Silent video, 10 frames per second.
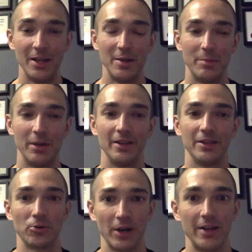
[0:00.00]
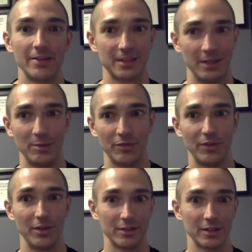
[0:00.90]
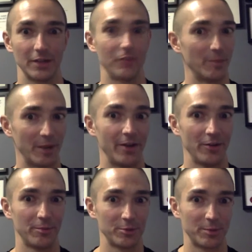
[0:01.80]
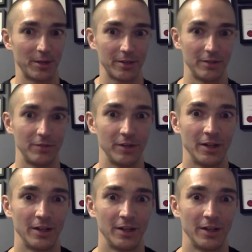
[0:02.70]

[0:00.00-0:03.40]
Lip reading: But in the grand scheme of things, like from a health perspective,